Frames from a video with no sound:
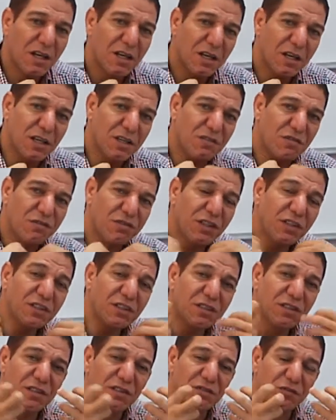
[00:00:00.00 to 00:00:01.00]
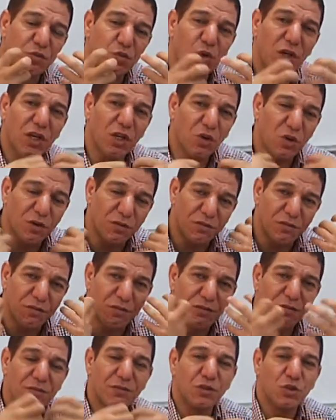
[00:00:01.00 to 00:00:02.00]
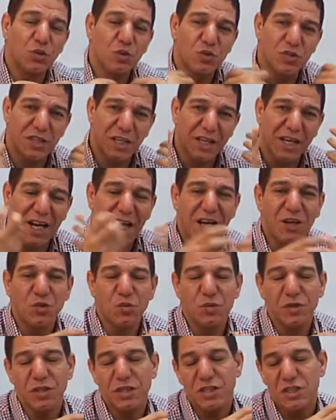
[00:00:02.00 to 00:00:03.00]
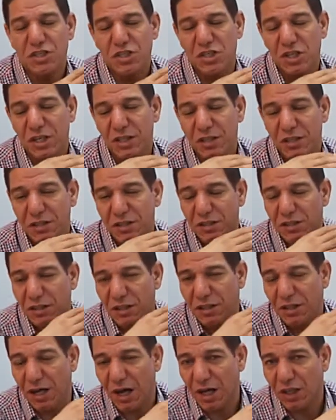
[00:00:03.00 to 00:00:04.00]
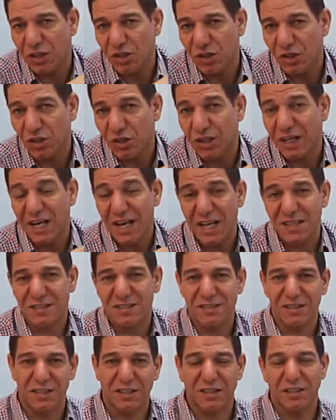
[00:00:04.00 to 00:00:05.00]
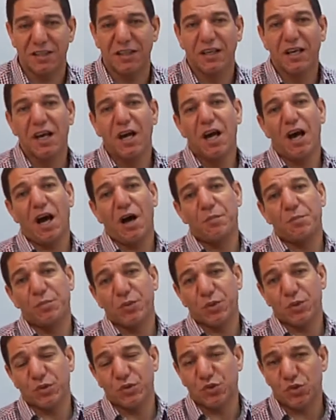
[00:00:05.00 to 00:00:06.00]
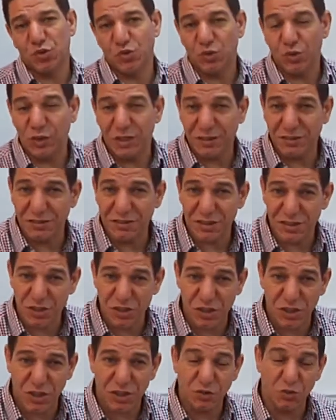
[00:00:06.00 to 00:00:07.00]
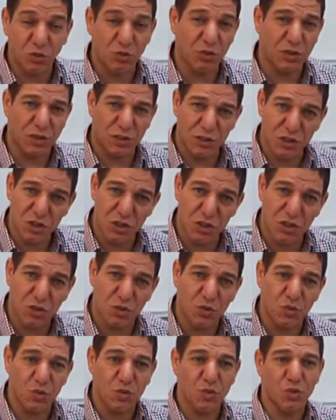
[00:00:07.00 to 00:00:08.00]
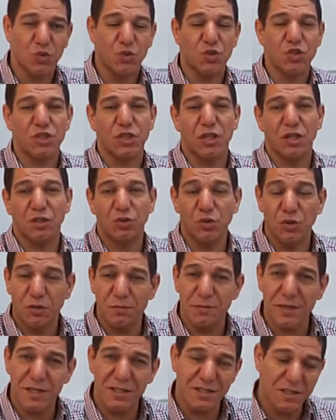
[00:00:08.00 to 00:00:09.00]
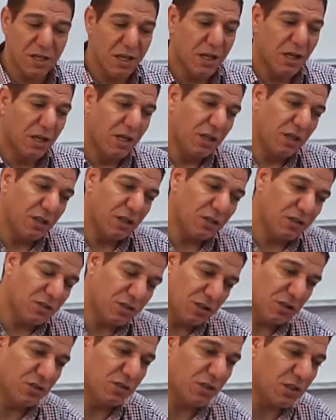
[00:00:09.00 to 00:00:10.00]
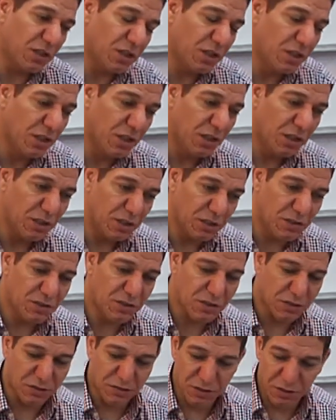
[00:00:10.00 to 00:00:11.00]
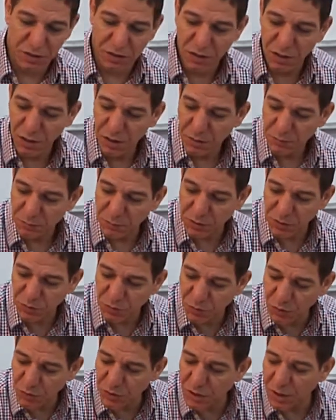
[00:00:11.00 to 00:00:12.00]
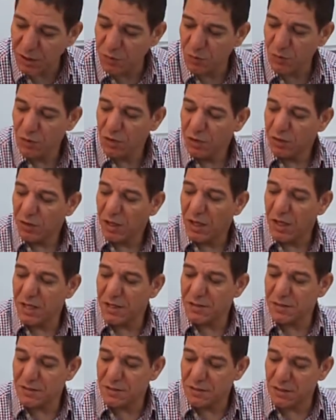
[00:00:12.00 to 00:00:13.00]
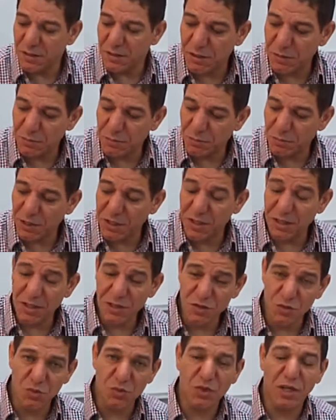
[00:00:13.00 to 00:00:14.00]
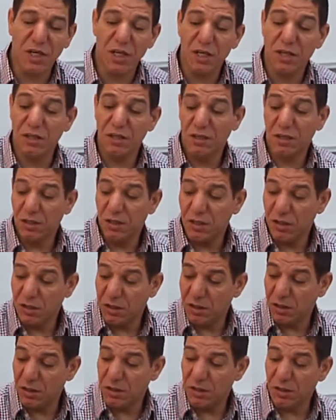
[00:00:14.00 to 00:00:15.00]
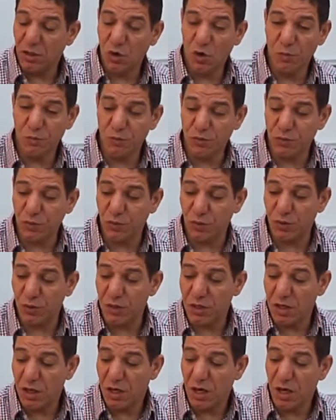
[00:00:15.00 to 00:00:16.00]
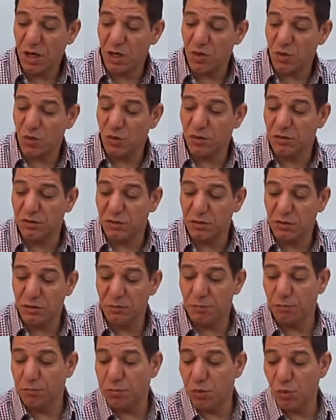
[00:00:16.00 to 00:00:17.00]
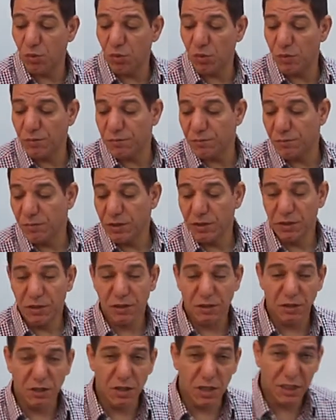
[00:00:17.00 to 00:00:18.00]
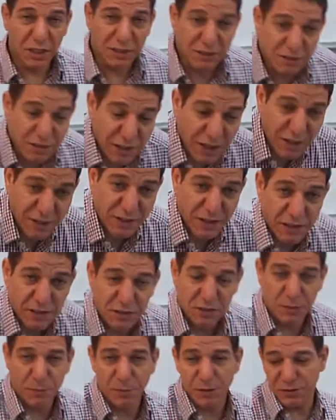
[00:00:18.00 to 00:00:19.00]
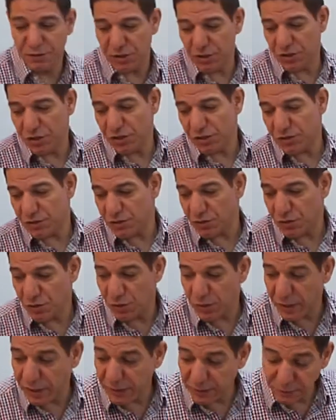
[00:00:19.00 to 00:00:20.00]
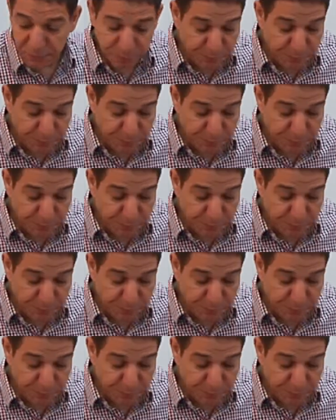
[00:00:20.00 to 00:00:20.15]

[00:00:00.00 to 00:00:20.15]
inventive way of using language and iconoclastic approach to literature, to tradition, to social dogmas, etc., etc. But for now, as beginners, you can opt for Harold Bloom Guide and Interpretations. Okay.